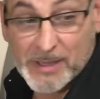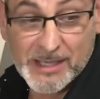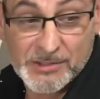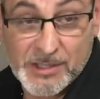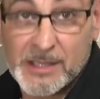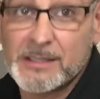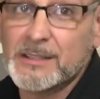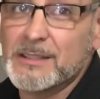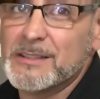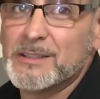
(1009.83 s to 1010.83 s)
amazing.
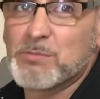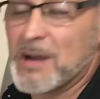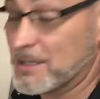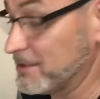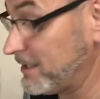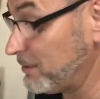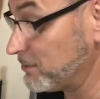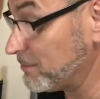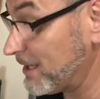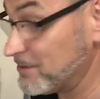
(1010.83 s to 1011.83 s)
The broccolini
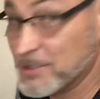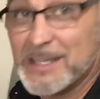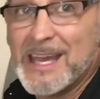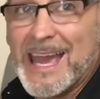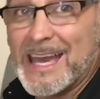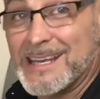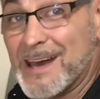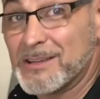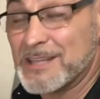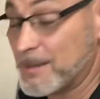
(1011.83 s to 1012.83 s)
was amazing. And
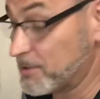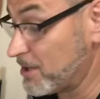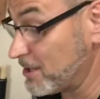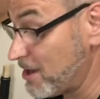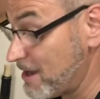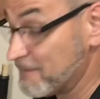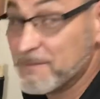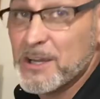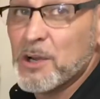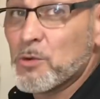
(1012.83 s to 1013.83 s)
now to top it all
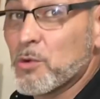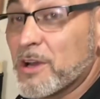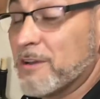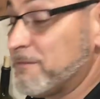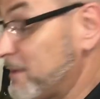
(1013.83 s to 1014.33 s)
off, we're going to